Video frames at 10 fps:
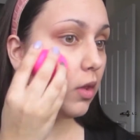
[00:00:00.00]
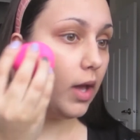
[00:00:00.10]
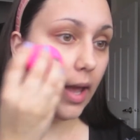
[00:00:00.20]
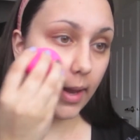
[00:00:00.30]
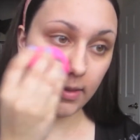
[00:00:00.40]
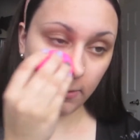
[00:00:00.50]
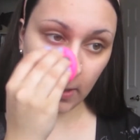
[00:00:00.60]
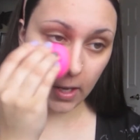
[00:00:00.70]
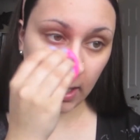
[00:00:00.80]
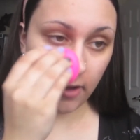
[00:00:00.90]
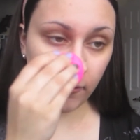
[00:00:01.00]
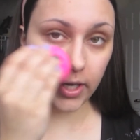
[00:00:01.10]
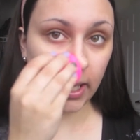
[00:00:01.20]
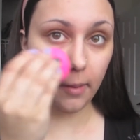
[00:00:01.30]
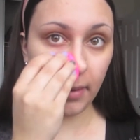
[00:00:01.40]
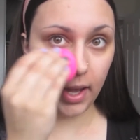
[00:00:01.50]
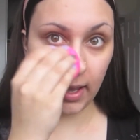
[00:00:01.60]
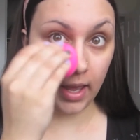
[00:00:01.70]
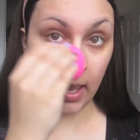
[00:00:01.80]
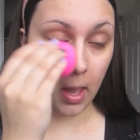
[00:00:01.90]
I can see it covering up
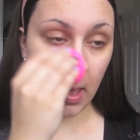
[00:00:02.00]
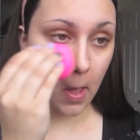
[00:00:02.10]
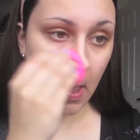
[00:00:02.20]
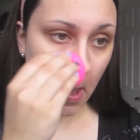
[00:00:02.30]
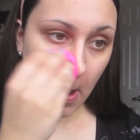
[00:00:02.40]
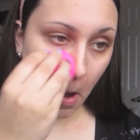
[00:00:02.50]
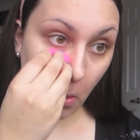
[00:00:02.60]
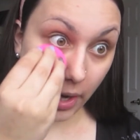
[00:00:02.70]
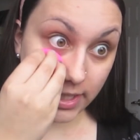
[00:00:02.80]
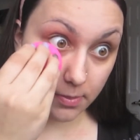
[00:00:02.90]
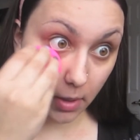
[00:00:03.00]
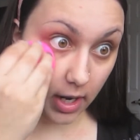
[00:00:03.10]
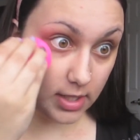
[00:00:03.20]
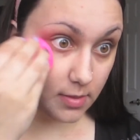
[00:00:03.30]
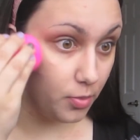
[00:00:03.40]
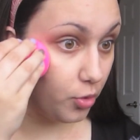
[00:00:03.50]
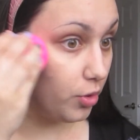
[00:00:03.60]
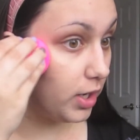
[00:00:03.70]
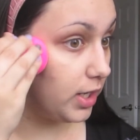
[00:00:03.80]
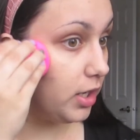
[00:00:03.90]
my red spots
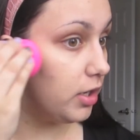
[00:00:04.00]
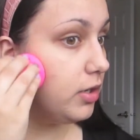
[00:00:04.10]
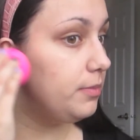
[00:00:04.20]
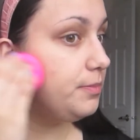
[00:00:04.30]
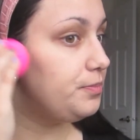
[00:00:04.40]
pretty good.